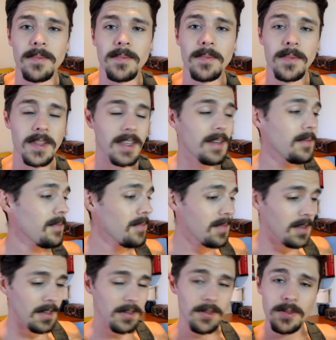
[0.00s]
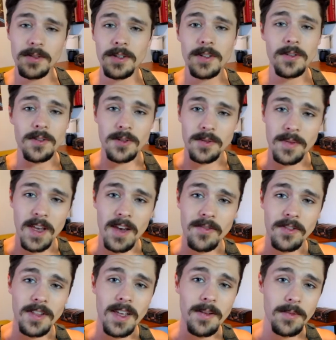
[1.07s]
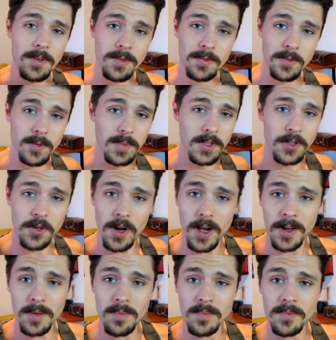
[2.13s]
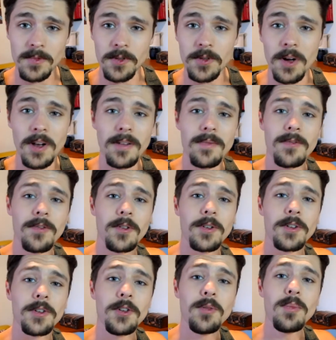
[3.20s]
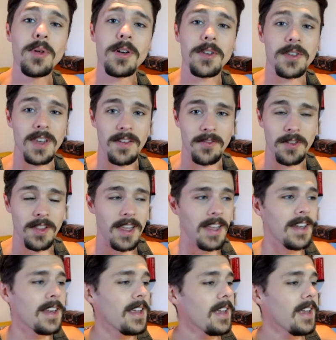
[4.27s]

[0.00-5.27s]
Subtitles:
then who knows, after that we'll be drawn for new books after that.